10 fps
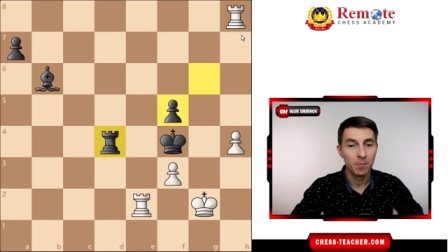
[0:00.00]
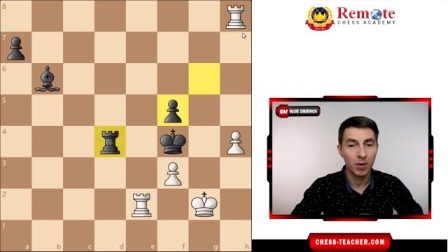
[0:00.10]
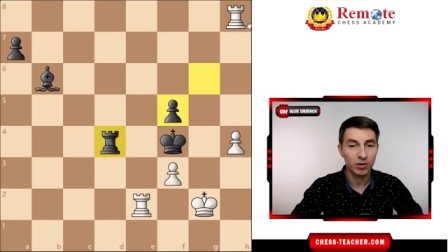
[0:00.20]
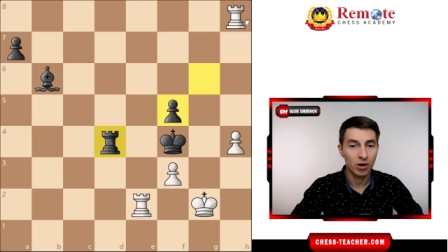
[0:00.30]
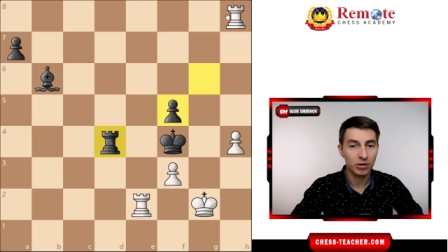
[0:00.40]

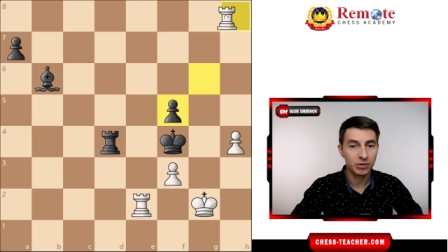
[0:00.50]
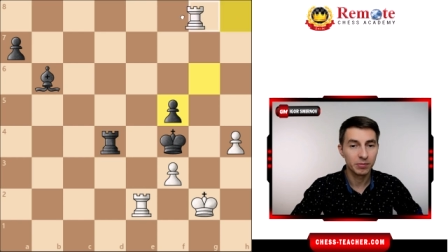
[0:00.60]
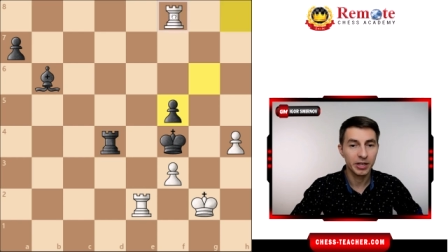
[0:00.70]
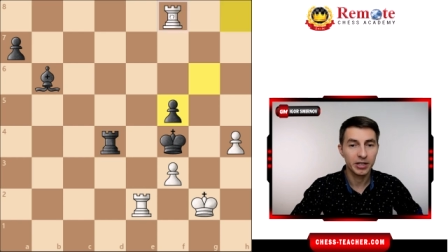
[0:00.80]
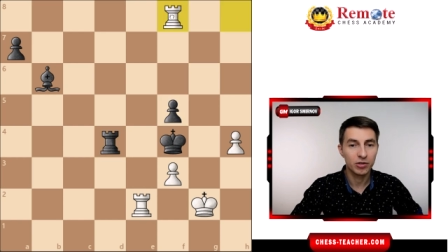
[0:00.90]
But
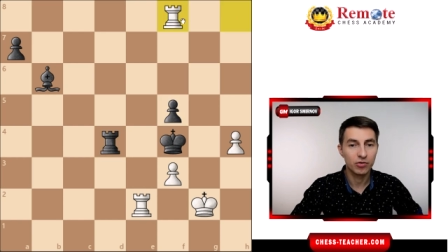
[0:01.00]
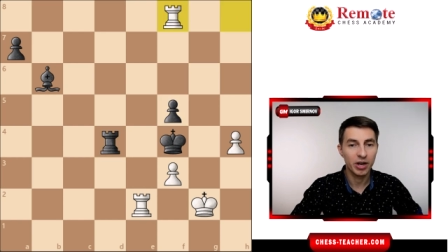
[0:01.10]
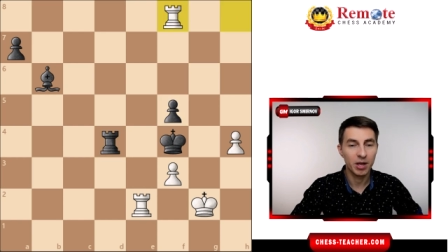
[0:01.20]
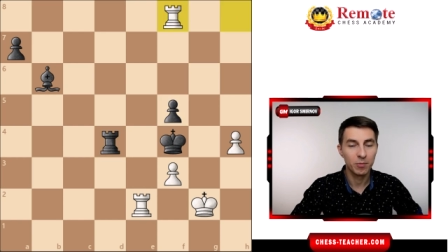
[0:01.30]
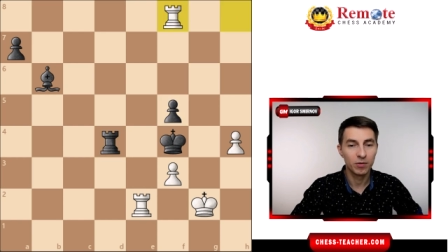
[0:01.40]
Carlsen played a
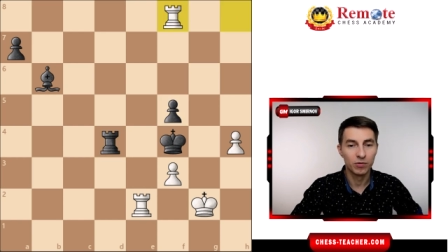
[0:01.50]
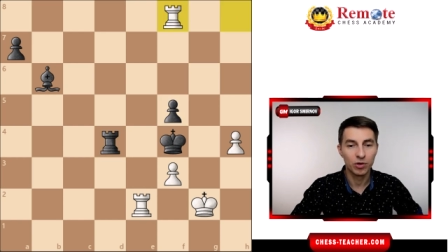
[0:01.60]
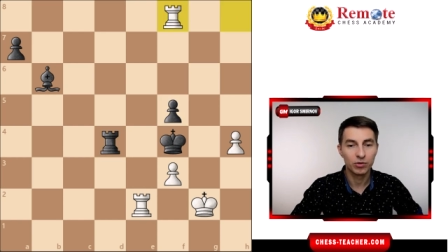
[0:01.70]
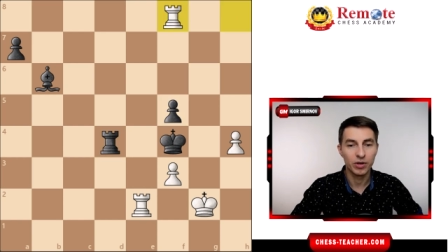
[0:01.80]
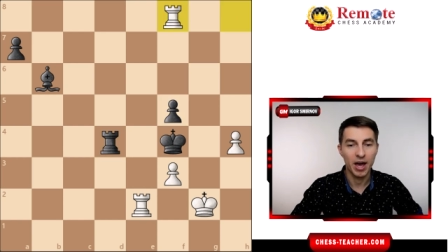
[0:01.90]
tricky move
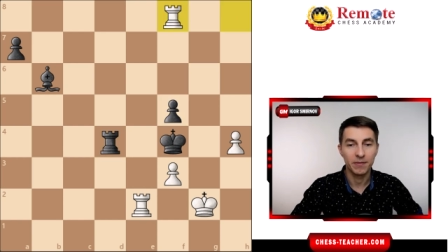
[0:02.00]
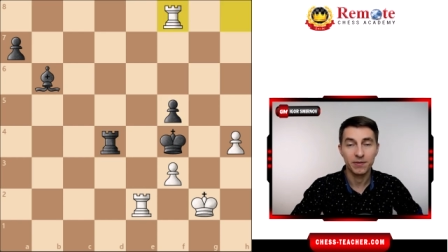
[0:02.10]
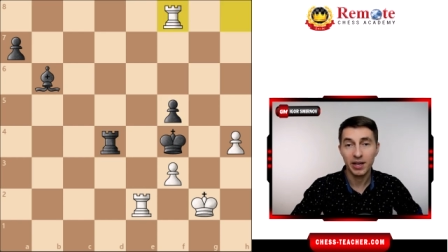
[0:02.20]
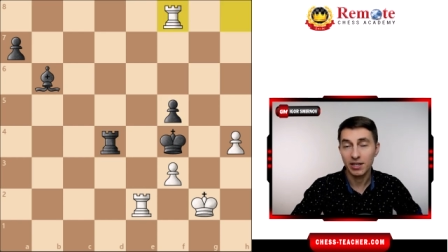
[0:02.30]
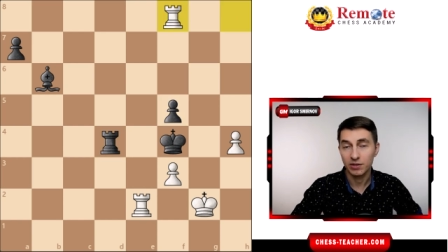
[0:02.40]
rook to
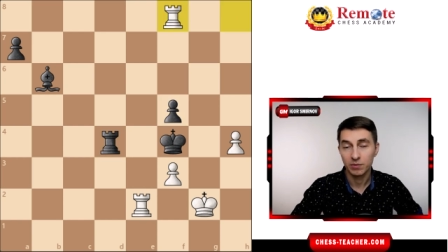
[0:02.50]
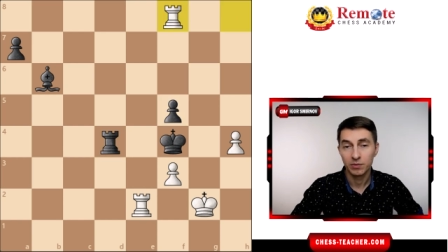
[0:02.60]
f8,